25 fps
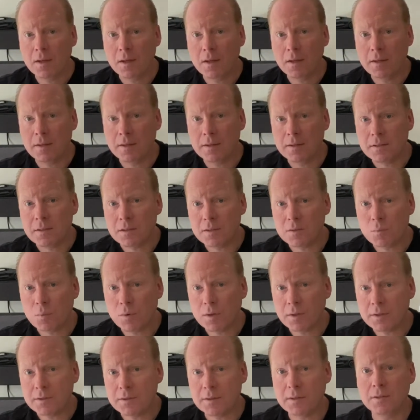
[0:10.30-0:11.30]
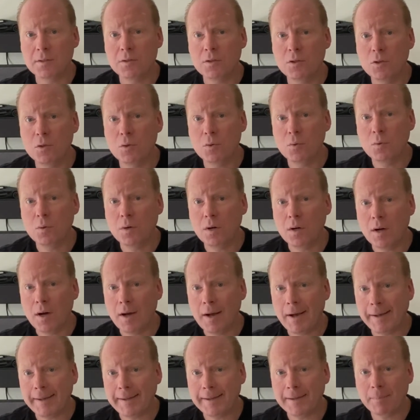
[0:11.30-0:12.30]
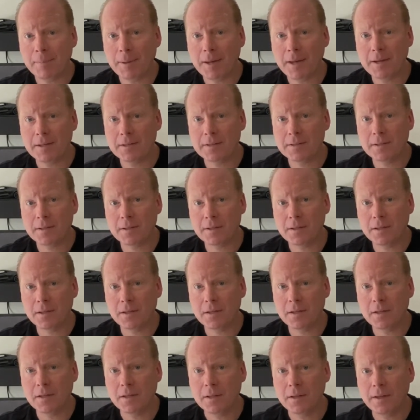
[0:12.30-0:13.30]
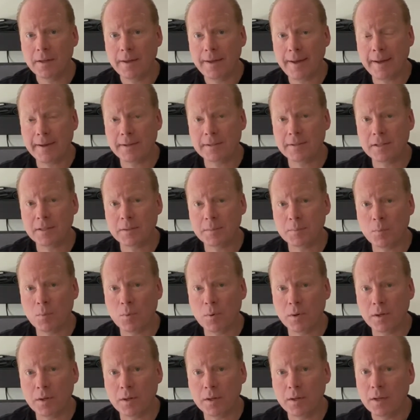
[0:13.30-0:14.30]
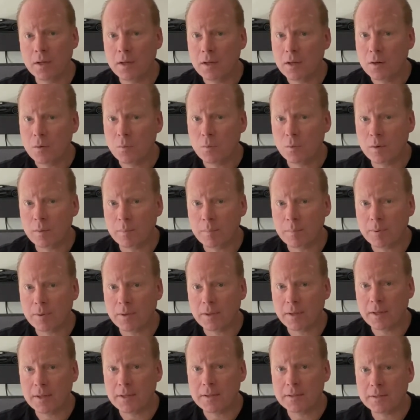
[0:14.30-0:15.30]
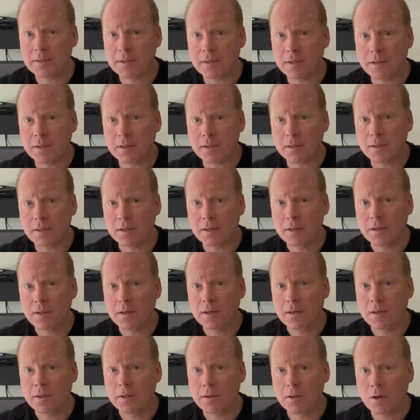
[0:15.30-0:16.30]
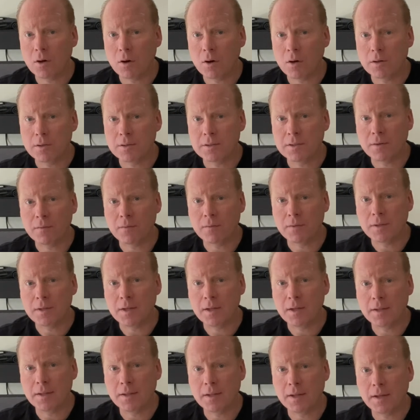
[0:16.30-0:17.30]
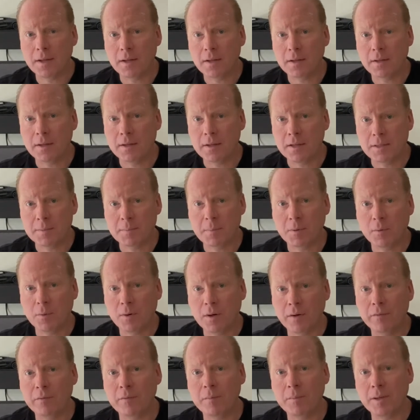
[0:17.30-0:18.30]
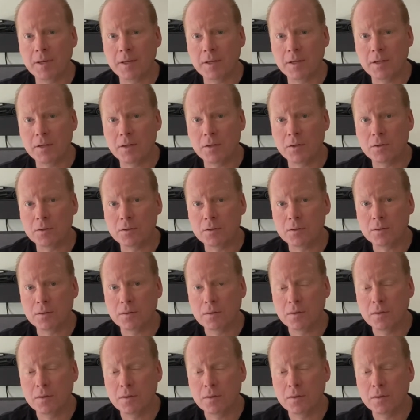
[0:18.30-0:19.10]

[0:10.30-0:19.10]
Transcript: this is Ruckus's new high capacity access point replacing the R710 that has been around for many years.